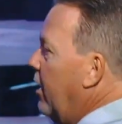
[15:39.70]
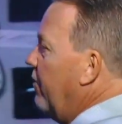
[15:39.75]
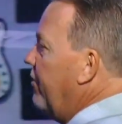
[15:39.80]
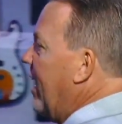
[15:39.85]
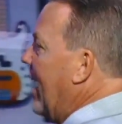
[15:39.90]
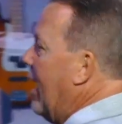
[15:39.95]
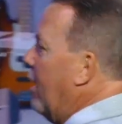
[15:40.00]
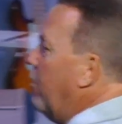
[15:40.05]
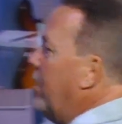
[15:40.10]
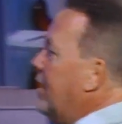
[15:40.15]

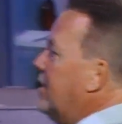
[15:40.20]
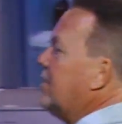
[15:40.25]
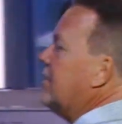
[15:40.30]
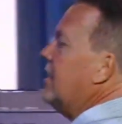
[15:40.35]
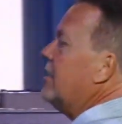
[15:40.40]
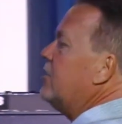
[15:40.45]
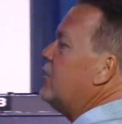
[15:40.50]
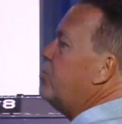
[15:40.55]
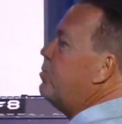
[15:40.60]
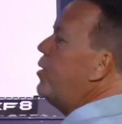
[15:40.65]
how he
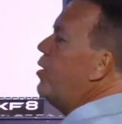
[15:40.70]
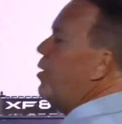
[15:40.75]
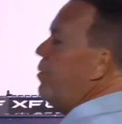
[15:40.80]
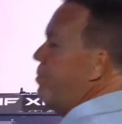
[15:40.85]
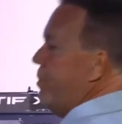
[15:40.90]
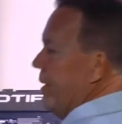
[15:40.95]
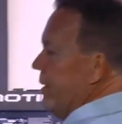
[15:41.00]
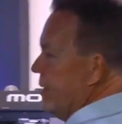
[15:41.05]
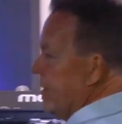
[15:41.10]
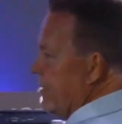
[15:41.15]
says
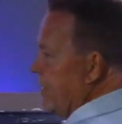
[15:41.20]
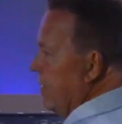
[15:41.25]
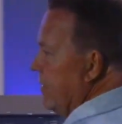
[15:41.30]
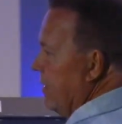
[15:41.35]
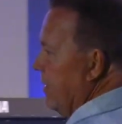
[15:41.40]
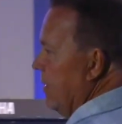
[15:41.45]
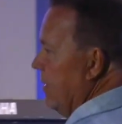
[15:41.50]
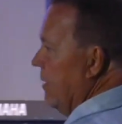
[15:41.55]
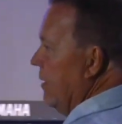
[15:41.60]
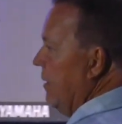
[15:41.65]
purpose.
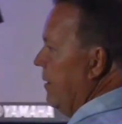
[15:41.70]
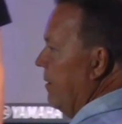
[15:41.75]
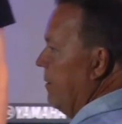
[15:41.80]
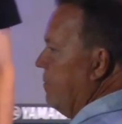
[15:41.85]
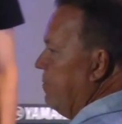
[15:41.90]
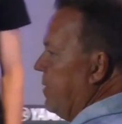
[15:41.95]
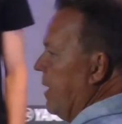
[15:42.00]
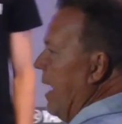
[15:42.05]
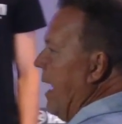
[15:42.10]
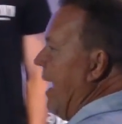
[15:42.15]

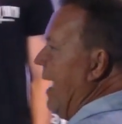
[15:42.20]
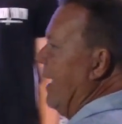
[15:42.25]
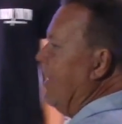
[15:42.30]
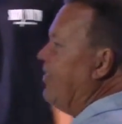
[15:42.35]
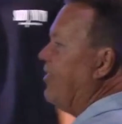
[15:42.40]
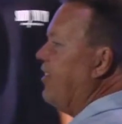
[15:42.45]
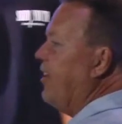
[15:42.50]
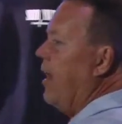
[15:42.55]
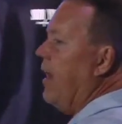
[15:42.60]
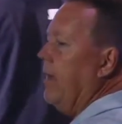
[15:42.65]
I
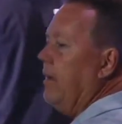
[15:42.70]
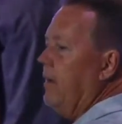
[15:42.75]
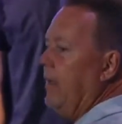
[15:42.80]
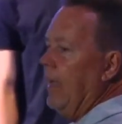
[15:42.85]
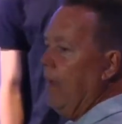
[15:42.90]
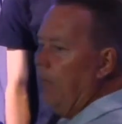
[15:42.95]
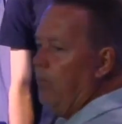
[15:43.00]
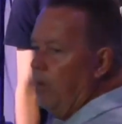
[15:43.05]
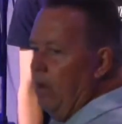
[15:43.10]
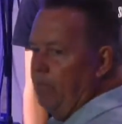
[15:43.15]
thought
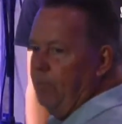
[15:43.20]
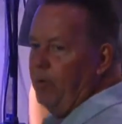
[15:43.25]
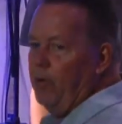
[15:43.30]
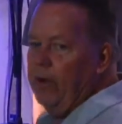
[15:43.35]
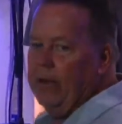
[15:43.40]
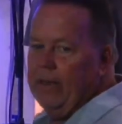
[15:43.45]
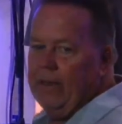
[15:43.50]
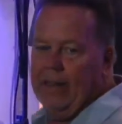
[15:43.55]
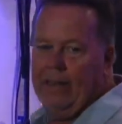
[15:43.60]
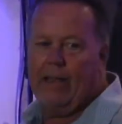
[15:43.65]
at one
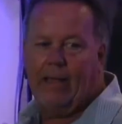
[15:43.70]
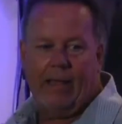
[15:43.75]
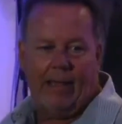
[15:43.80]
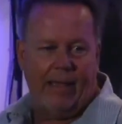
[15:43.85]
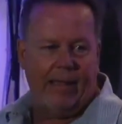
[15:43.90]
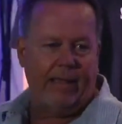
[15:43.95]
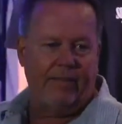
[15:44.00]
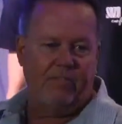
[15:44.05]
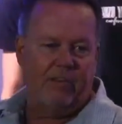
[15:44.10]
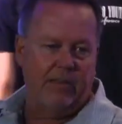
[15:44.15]
point, and
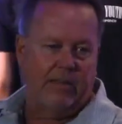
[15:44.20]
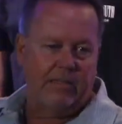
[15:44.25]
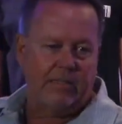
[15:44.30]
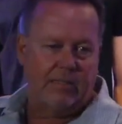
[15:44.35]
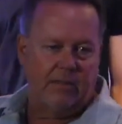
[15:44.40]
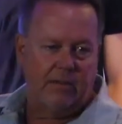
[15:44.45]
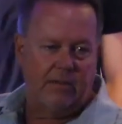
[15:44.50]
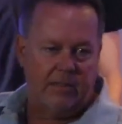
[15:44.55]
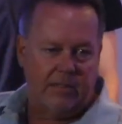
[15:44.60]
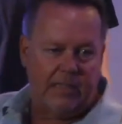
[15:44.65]
I haven't
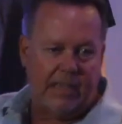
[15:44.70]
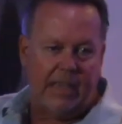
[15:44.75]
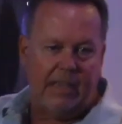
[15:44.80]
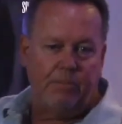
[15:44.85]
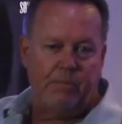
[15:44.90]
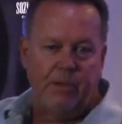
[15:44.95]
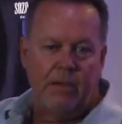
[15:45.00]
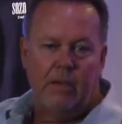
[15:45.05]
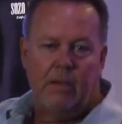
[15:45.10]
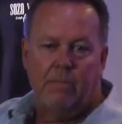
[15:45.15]
listened to the
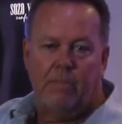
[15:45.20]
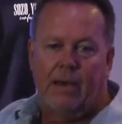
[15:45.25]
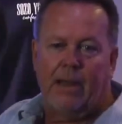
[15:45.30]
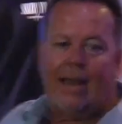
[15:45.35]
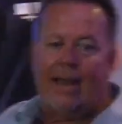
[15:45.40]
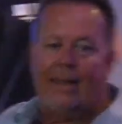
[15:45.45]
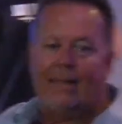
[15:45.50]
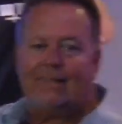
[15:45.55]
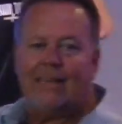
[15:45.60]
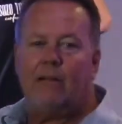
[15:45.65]
tape, but
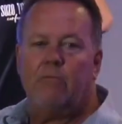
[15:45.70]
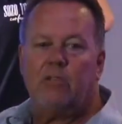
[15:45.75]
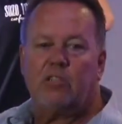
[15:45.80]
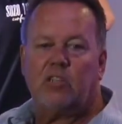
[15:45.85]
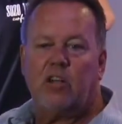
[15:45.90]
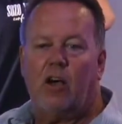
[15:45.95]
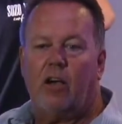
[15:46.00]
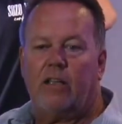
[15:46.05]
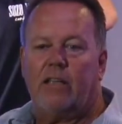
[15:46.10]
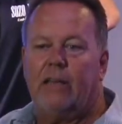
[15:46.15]
I thought he was
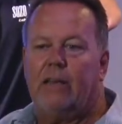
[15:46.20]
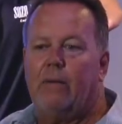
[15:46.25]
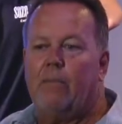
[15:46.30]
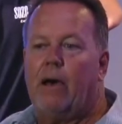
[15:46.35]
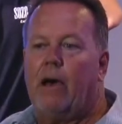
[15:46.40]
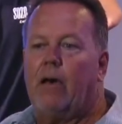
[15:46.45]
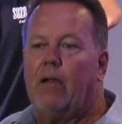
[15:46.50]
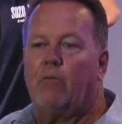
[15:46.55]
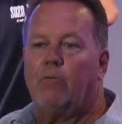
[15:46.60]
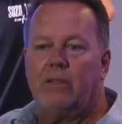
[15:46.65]
talking
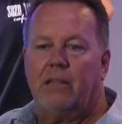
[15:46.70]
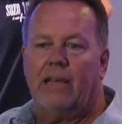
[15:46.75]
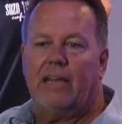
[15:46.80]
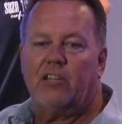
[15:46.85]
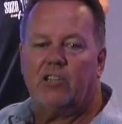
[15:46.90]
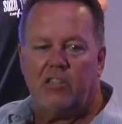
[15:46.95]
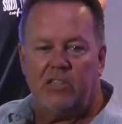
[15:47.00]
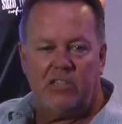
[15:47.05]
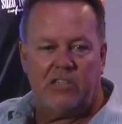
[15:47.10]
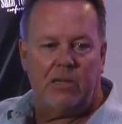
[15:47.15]
about a
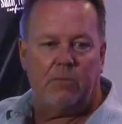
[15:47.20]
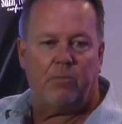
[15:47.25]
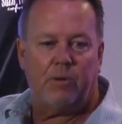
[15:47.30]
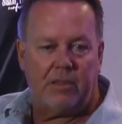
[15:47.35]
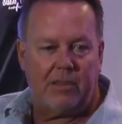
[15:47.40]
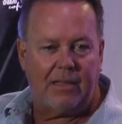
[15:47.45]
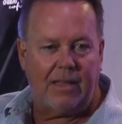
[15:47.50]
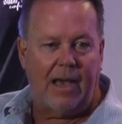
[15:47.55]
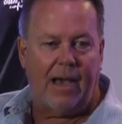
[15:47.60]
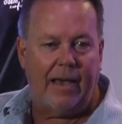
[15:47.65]
relationship
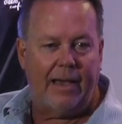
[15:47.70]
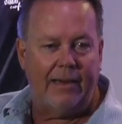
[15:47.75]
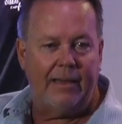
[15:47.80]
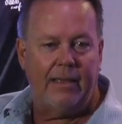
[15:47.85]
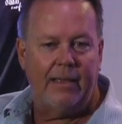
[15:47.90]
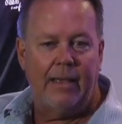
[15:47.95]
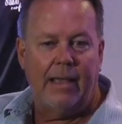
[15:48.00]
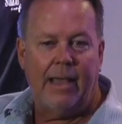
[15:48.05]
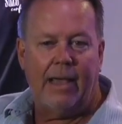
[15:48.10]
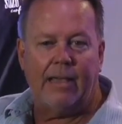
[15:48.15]
with God
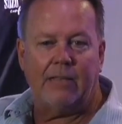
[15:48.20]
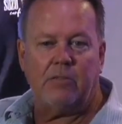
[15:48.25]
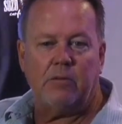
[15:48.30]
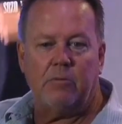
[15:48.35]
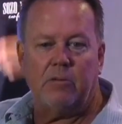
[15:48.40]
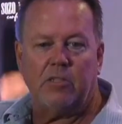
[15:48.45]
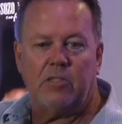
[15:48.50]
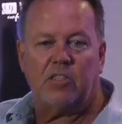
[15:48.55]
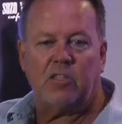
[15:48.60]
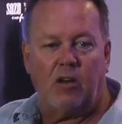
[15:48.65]
as he
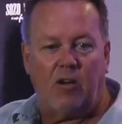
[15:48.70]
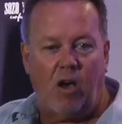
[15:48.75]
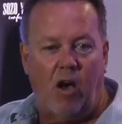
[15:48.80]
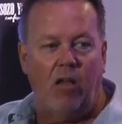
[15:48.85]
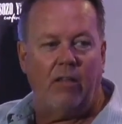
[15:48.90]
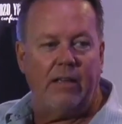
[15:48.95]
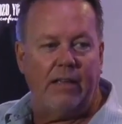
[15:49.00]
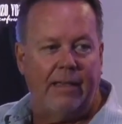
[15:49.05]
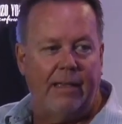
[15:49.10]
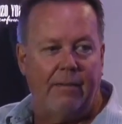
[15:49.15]
was
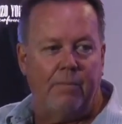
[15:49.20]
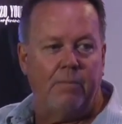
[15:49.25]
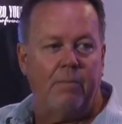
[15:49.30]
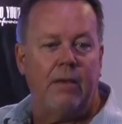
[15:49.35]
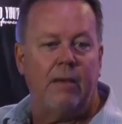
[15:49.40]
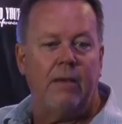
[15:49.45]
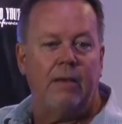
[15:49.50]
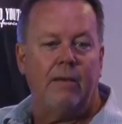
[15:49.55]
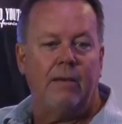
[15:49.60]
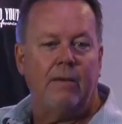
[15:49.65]
calling him
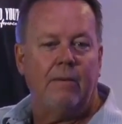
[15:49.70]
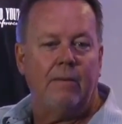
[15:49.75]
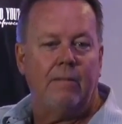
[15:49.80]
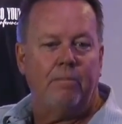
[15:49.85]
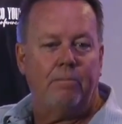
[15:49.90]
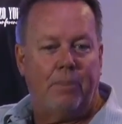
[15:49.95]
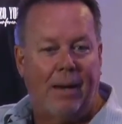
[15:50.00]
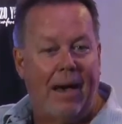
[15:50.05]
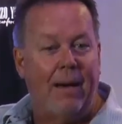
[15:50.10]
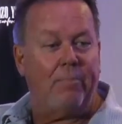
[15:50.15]

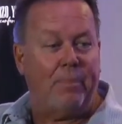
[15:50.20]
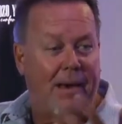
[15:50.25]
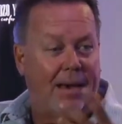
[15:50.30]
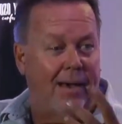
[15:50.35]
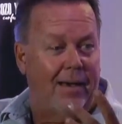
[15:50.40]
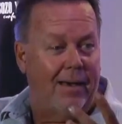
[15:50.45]
Papa.